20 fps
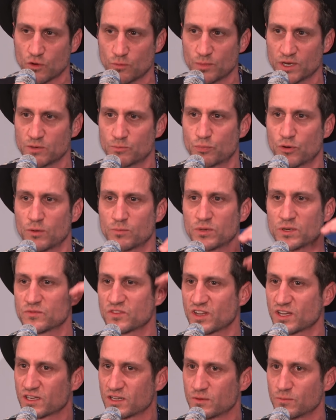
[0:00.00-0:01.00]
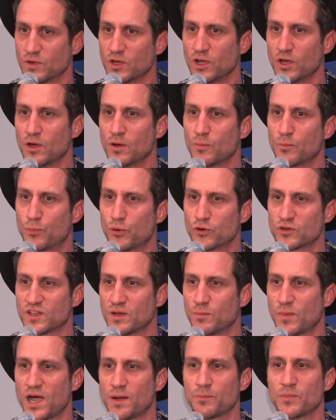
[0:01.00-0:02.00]
many problems. I can put
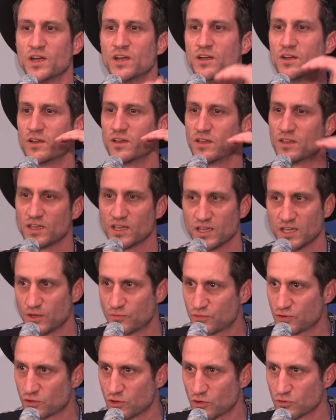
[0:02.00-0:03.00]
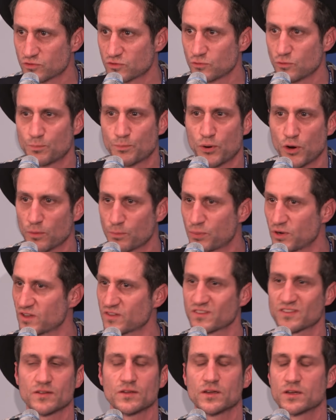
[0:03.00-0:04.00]
them up. If you don't do
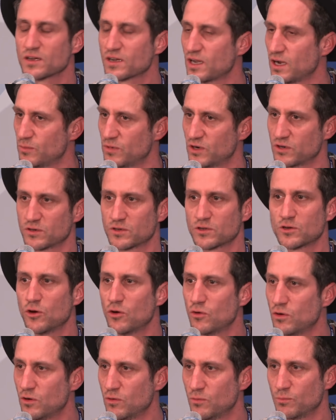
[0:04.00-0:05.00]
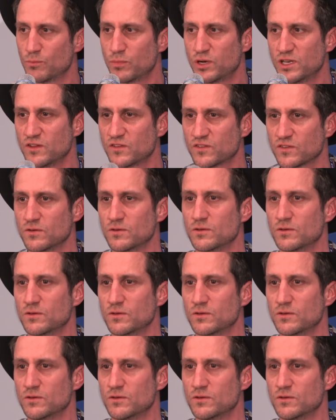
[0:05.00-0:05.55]
purpose, come on, go home, please.